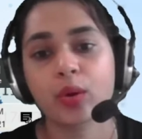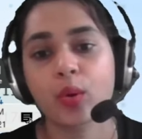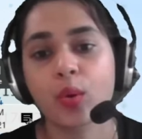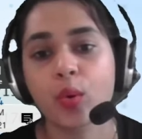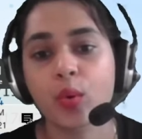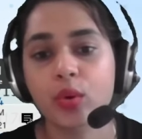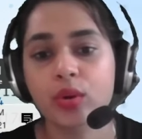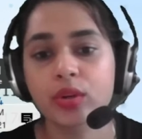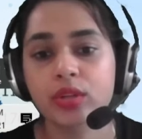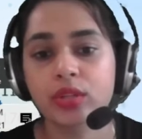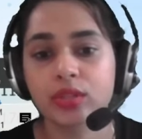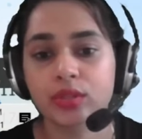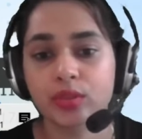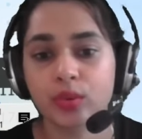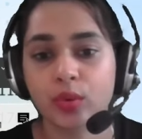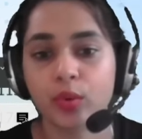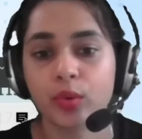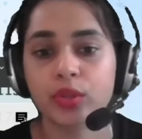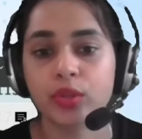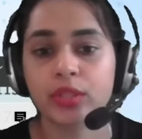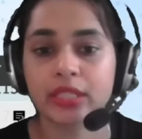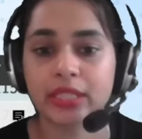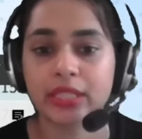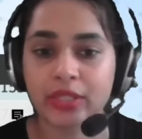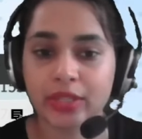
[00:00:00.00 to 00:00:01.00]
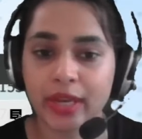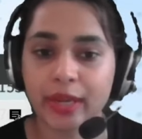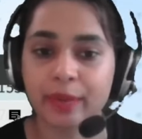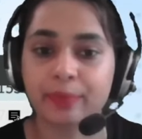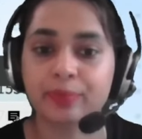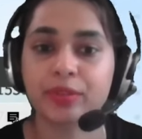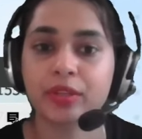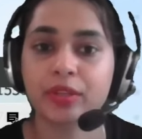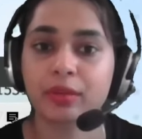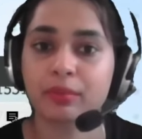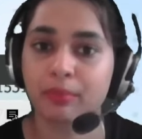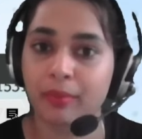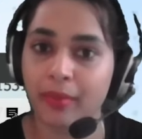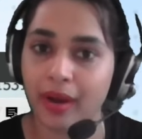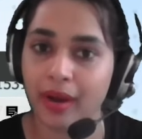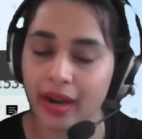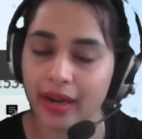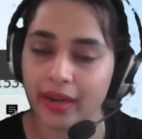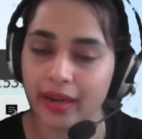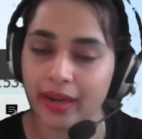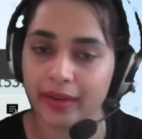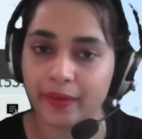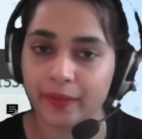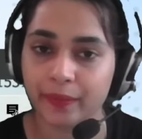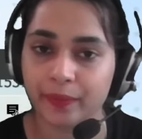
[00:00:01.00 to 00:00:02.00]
horseshoe shaped mark.